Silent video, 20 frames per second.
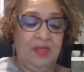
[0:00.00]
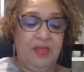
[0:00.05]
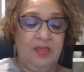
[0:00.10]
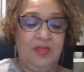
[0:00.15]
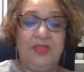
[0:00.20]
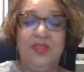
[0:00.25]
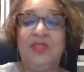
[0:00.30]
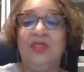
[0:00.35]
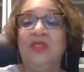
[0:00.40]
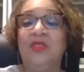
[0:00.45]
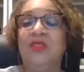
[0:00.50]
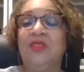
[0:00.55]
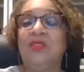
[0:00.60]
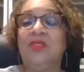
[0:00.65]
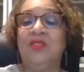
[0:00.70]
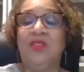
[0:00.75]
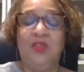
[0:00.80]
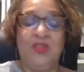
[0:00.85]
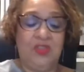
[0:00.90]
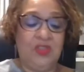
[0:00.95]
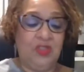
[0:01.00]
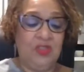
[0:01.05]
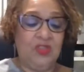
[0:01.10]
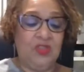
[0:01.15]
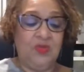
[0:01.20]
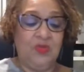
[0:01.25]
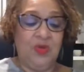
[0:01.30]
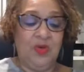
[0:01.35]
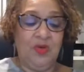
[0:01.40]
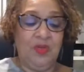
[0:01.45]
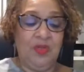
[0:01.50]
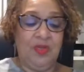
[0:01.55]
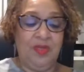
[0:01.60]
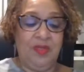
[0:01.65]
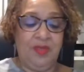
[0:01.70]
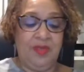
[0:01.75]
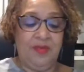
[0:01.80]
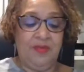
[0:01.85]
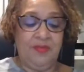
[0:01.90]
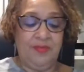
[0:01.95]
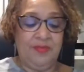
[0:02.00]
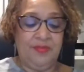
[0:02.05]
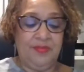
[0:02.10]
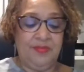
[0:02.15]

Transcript: She just spoke that up.